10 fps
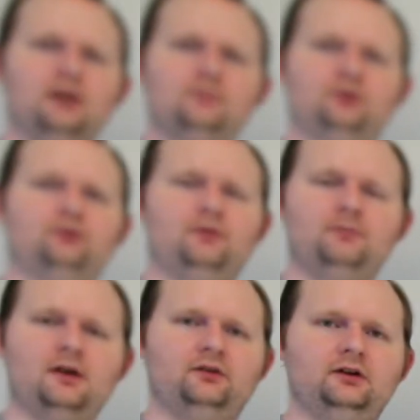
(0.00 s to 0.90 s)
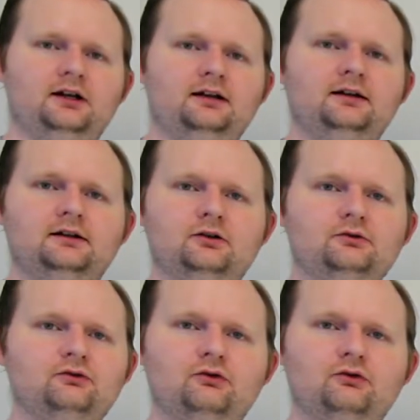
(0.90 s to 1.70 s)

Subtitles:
I'm a Scrum Master and Agile Coach.